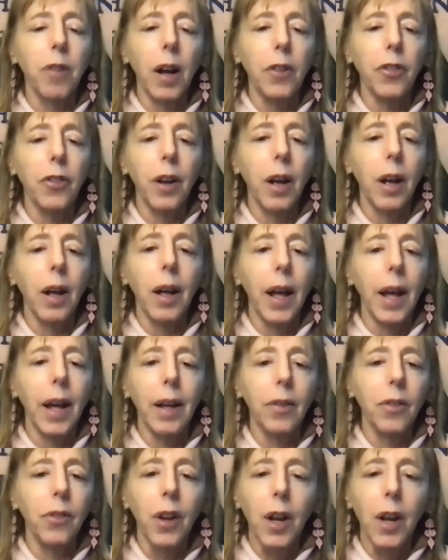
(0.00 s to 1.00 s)
Russia.
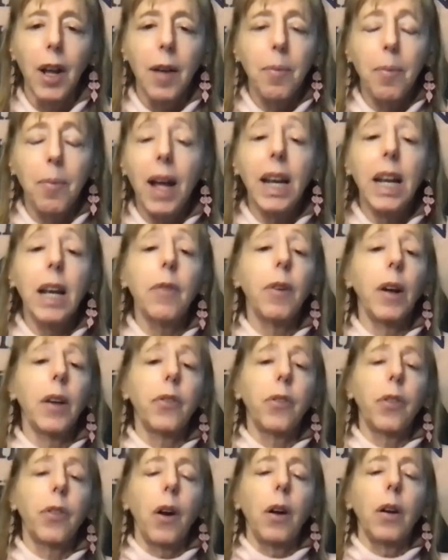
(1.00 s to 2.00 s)
And many of
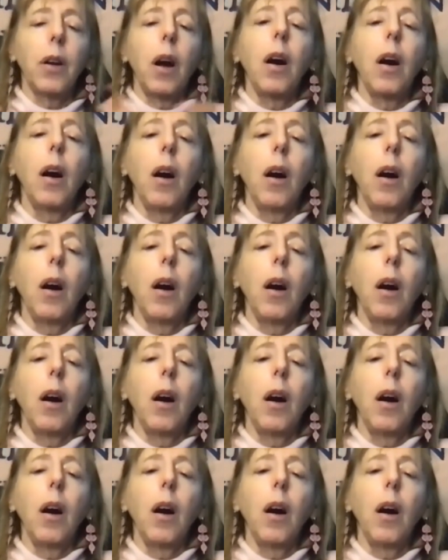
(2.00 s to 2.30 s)
us thought,